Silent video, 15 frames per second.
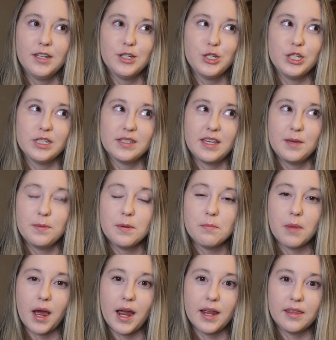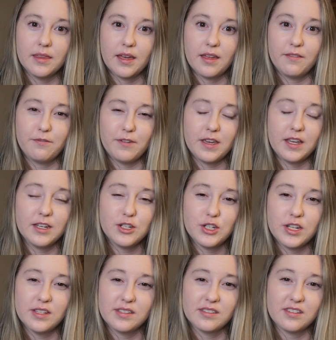just keep in mind that vegan
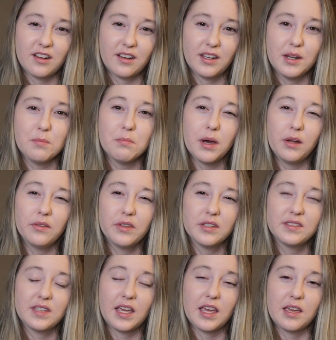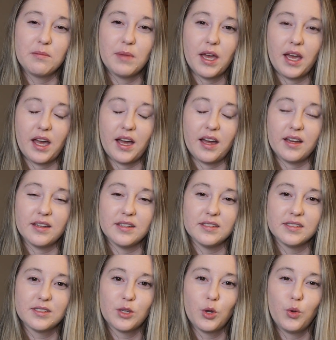cheese is not going to melt the same
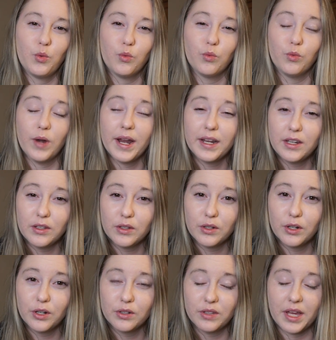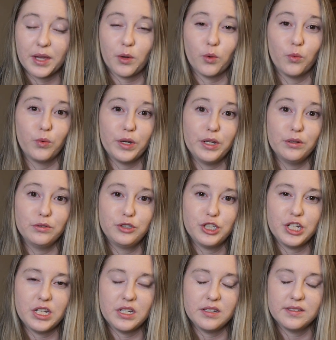as regular, like real
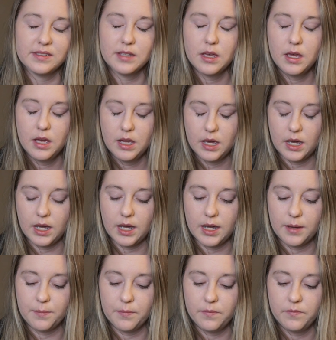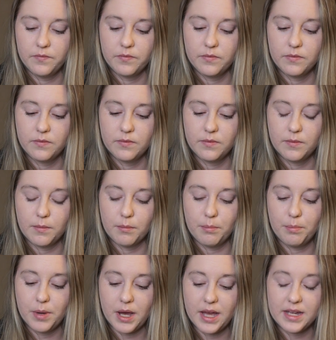cheese,
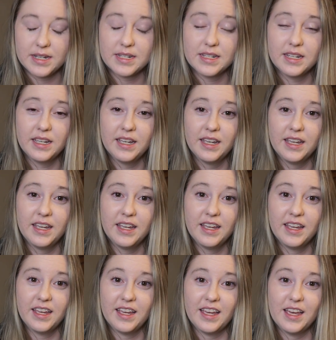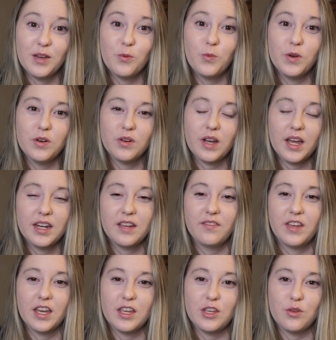but it will kind of
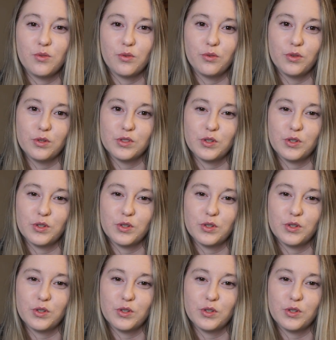get you through those